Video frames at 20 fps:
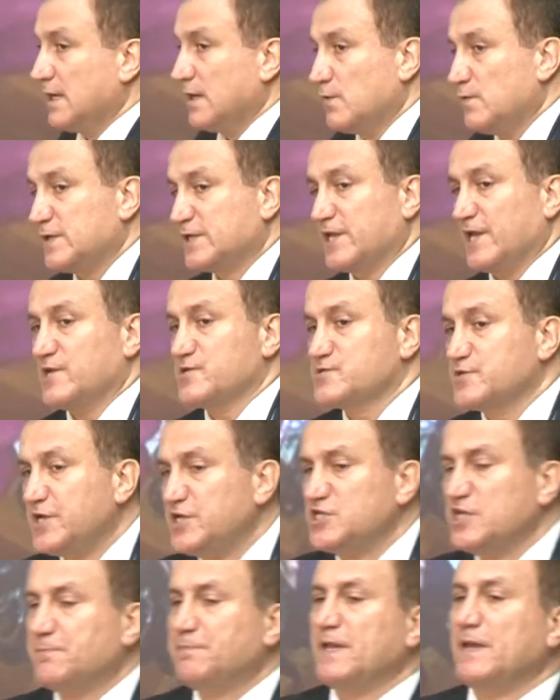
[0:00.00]
we can
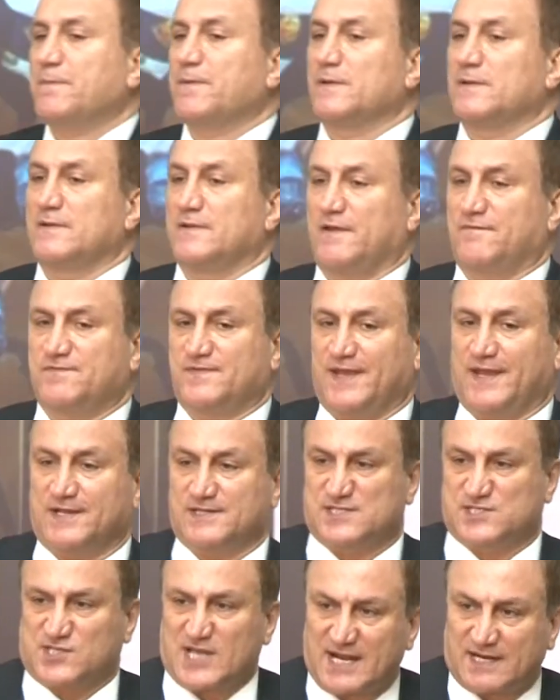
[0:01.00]
reach the people if they are
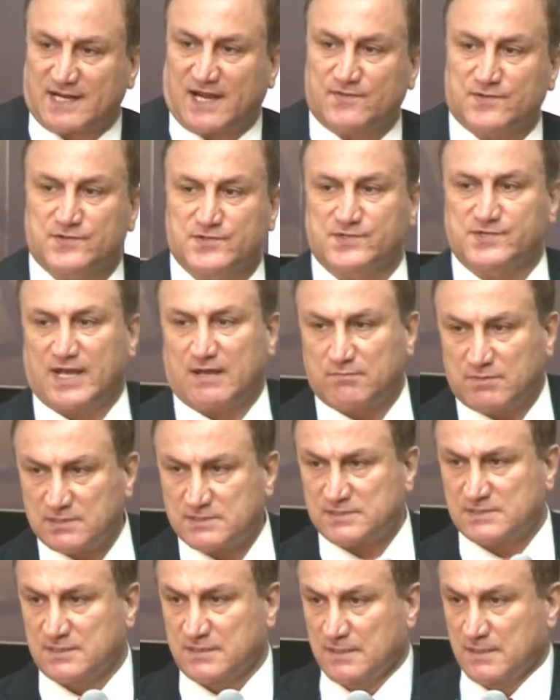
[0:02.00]
stuck under the
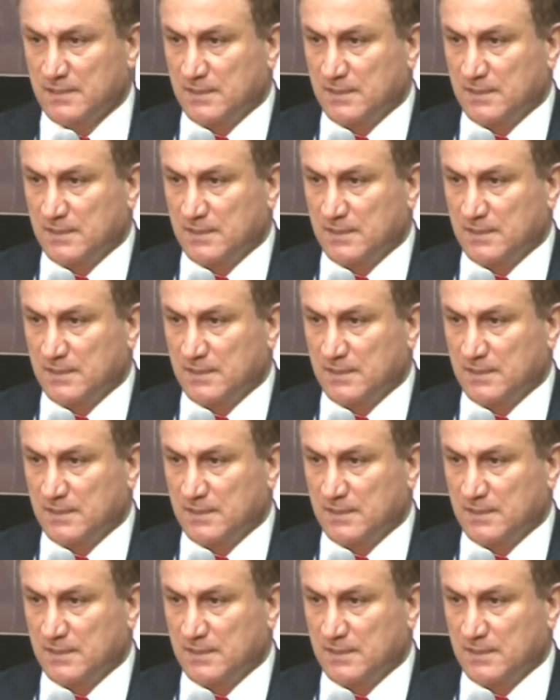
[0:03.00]
rebels,